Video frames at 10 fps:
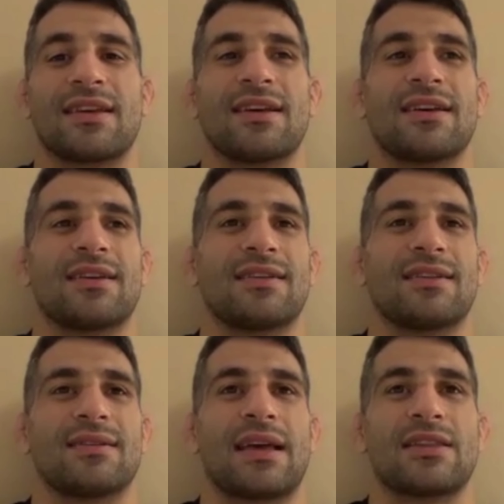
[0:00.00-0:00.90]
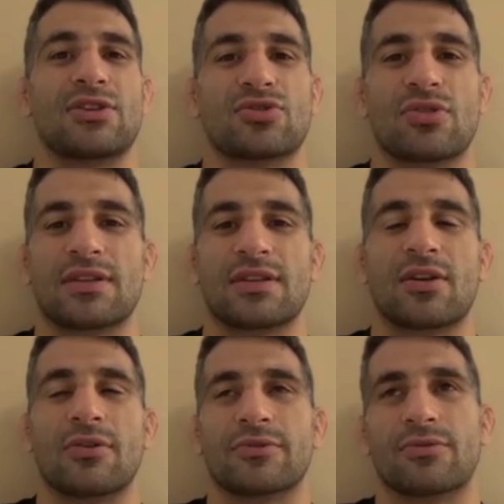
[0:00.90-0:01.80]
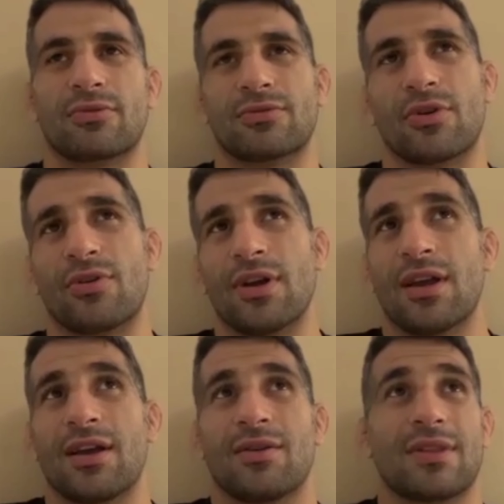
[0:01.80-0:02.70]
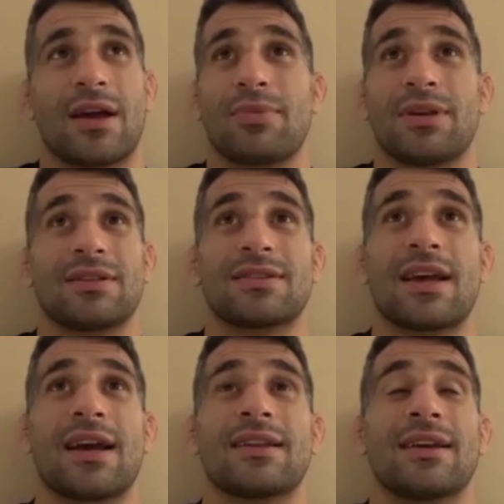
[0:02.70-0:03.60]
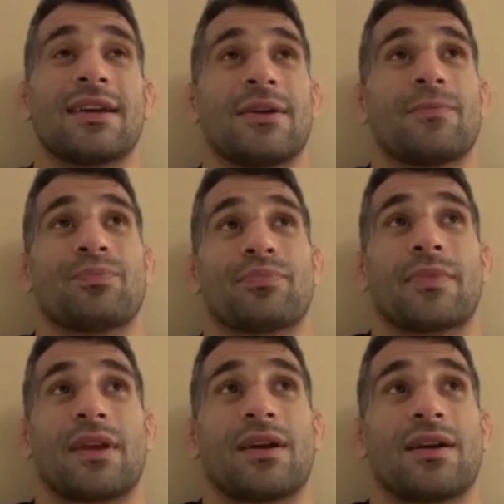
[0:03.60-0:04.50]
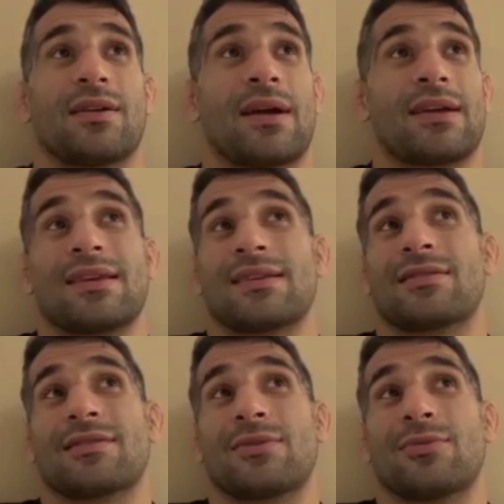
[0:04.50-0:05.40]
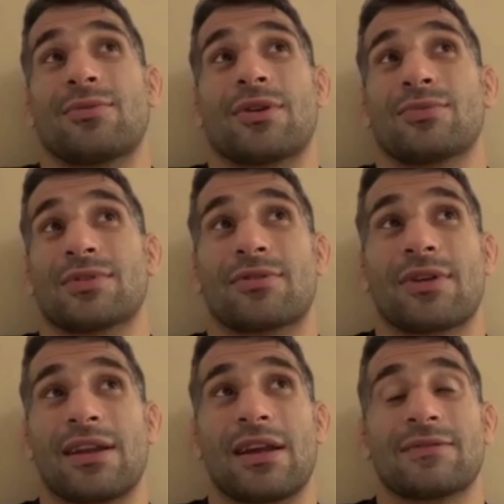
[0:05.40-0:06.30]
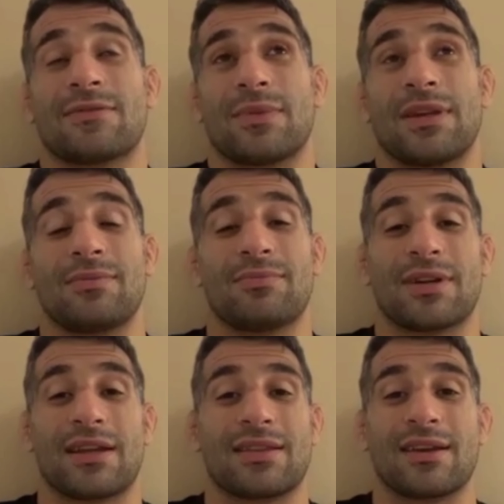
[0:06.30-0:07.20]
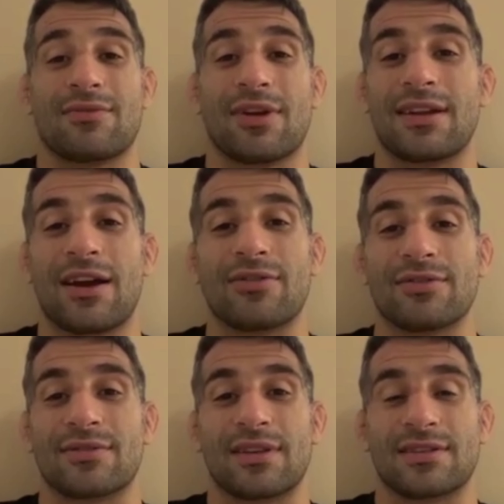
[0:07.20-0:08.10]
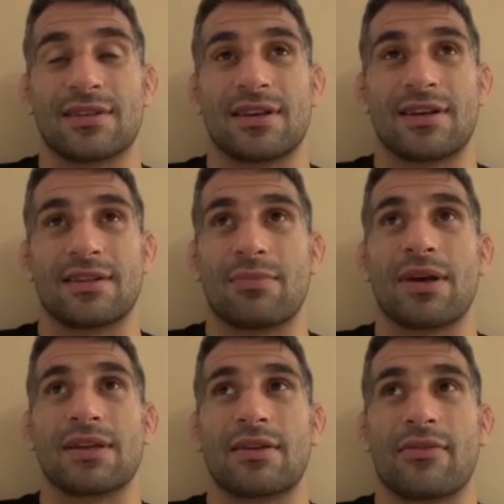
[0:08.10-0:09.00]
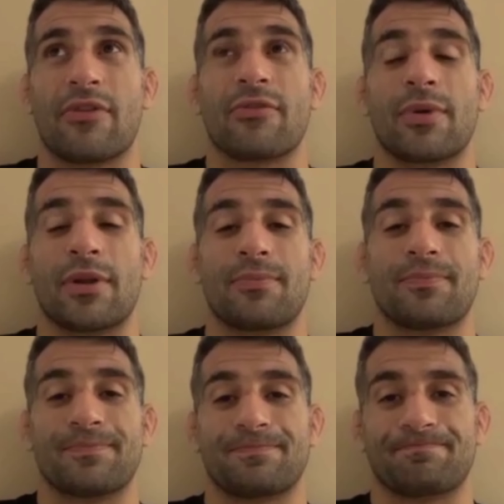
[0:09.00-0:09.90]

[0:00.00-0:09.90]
the stress it goes through. So that being said, I think 31 was a great age for me, but I think right now is the best I've ever been.